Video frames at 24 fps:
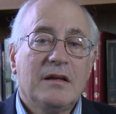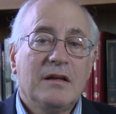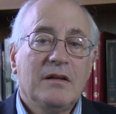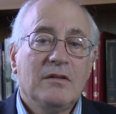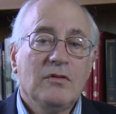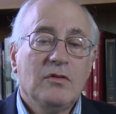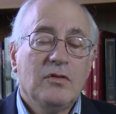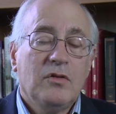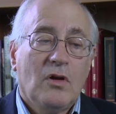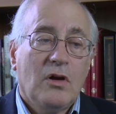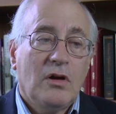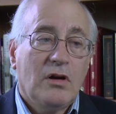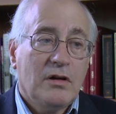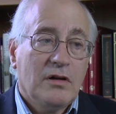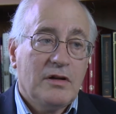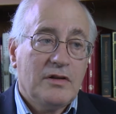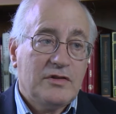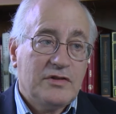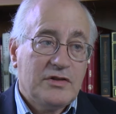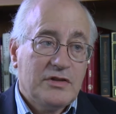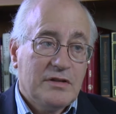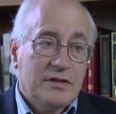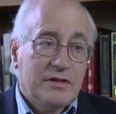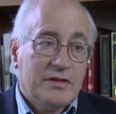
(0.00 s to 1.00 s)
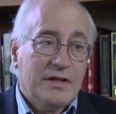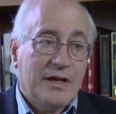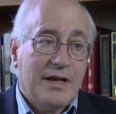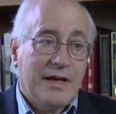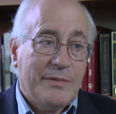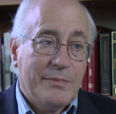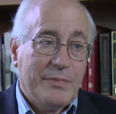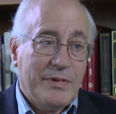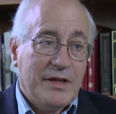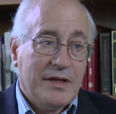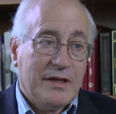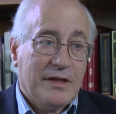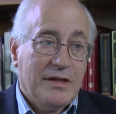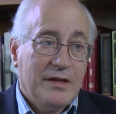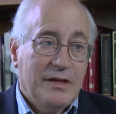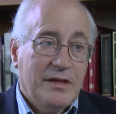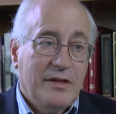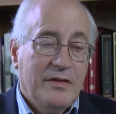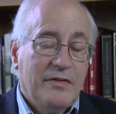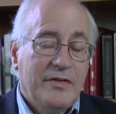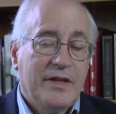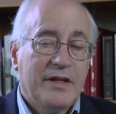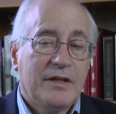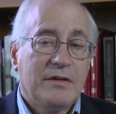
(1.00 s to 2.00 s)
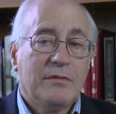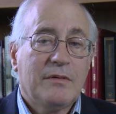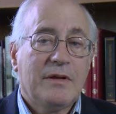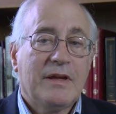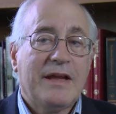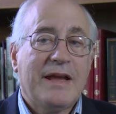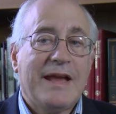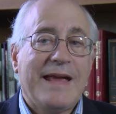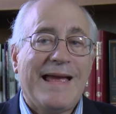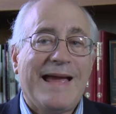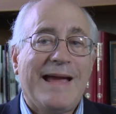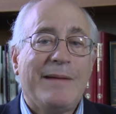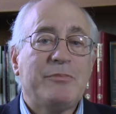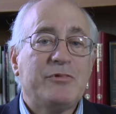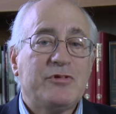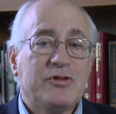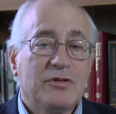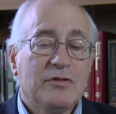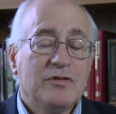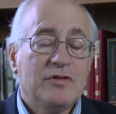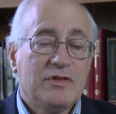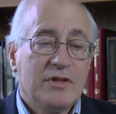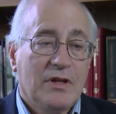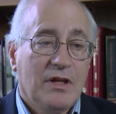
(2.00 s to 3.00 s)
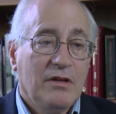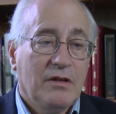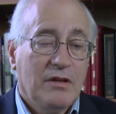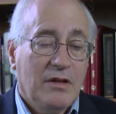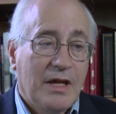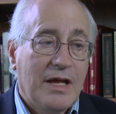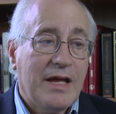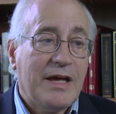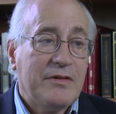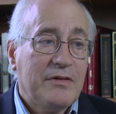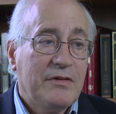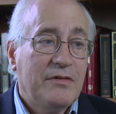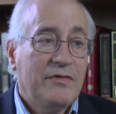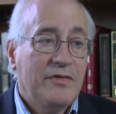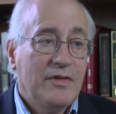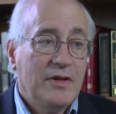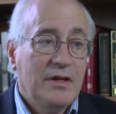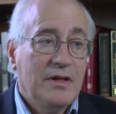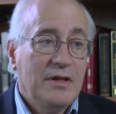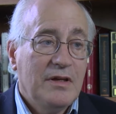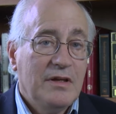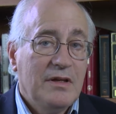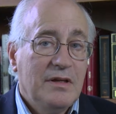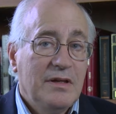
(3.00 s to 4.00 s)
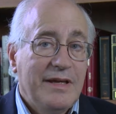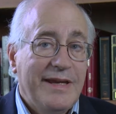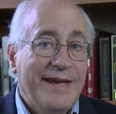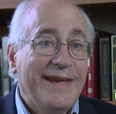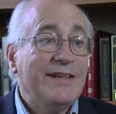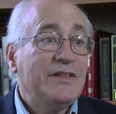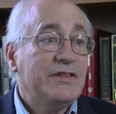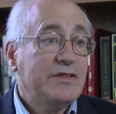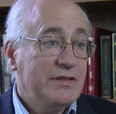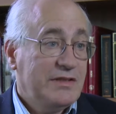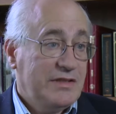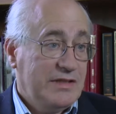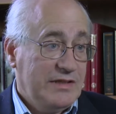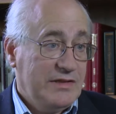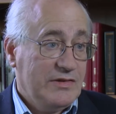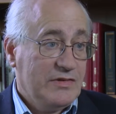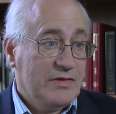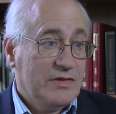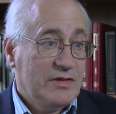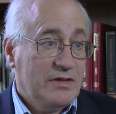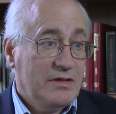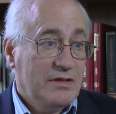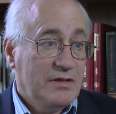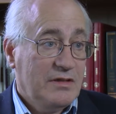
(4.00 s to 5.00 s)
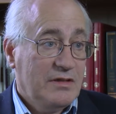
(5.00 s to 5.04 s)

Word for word: large topic that captures a lot of entities.